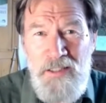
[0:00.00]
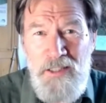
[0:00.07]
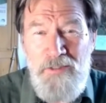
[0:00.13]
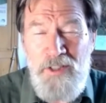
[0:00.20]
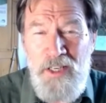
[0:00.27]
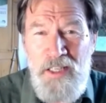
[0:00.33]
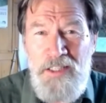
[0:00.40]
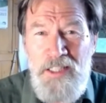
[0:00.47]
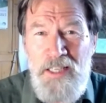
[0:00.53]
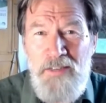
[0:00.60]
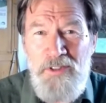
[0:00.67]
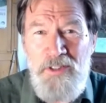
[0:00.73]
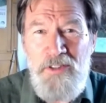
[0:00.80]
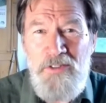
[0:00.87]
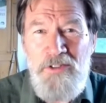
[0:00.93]
overnight
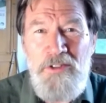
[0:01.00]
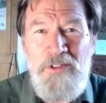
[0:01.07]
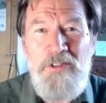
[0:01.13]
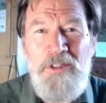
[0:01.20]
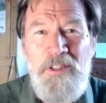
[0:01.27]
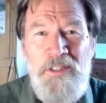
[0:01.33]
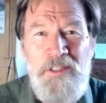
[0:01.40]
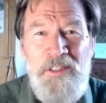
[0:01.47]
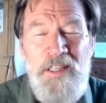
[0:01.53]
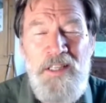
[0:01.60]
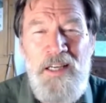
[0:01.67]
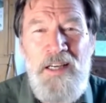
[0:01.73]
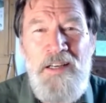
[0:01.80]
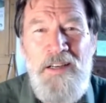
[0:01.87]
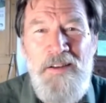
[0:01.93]
after his talk,
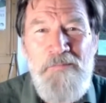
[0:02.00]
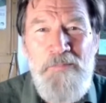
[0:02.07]
and